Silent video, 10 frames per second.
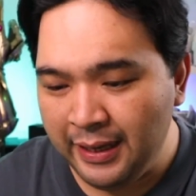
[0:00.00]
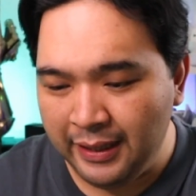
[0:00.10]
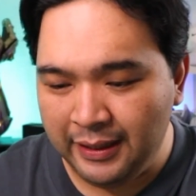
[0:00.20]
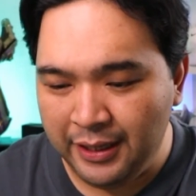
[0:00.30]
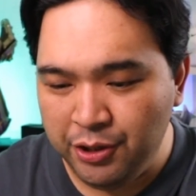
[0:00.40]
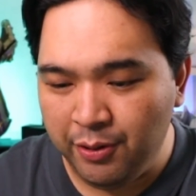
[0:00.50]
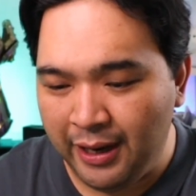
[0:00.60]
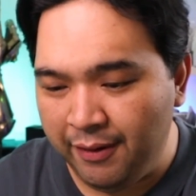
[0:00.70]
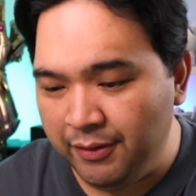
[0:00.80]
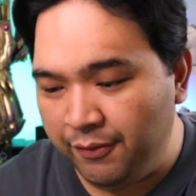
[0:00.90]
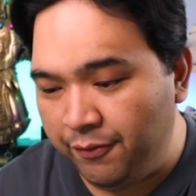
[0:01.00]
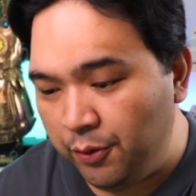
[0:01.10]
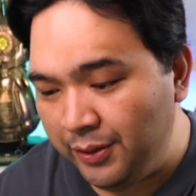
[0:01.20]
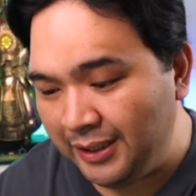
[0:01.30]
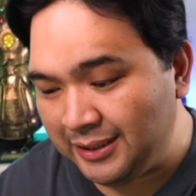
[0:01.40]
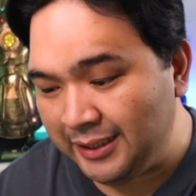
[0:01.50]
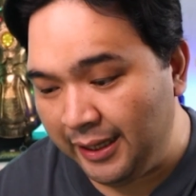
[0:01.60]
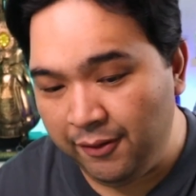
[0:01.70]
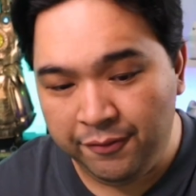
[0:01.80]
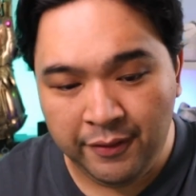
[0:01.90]
And then you have the phone
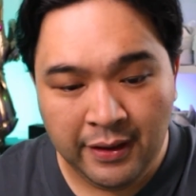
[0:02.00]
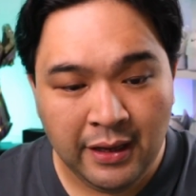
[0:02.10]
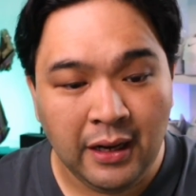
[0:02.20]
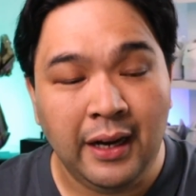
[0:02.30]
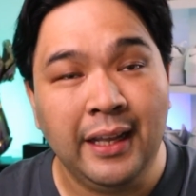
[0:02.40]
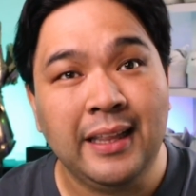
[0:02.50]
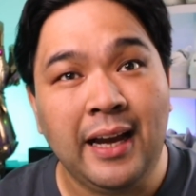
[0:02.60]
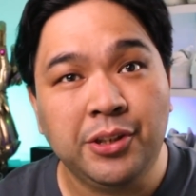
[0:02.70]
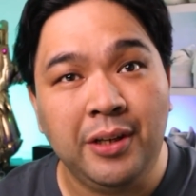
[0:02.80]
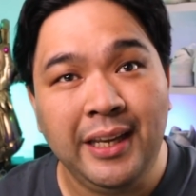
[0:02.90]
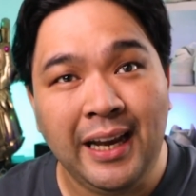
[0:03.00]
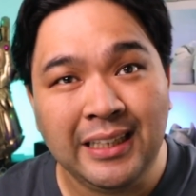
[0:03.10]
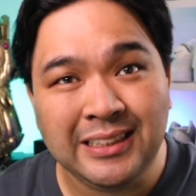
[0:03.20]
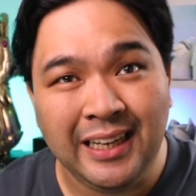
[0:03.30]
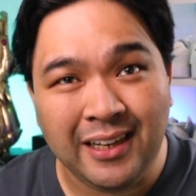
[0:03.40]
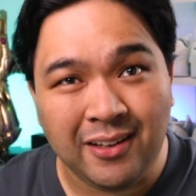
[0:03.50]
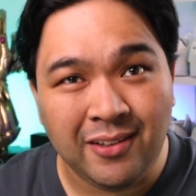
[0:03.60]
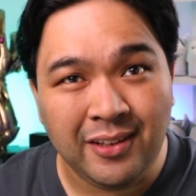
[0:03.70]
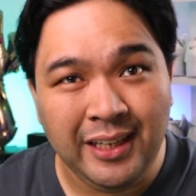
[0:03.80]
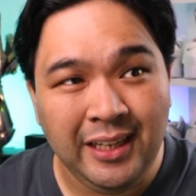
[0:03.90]
itself. It actually has like a
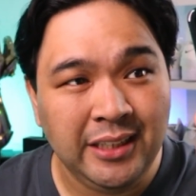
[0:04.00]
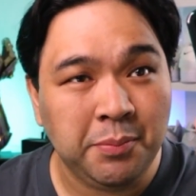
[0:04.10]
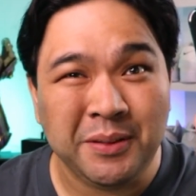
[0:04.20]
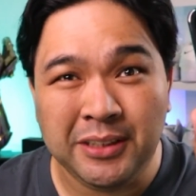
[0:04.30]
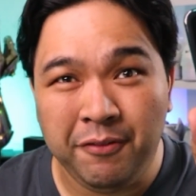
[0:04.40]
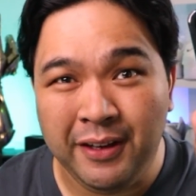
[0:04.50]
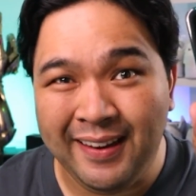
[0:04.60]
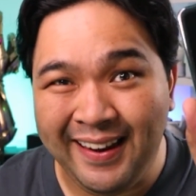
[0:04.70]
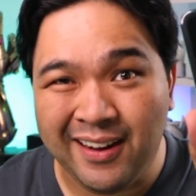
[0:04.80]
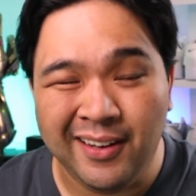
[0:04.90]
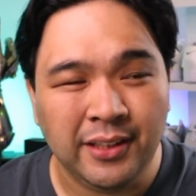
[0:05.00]
really specific care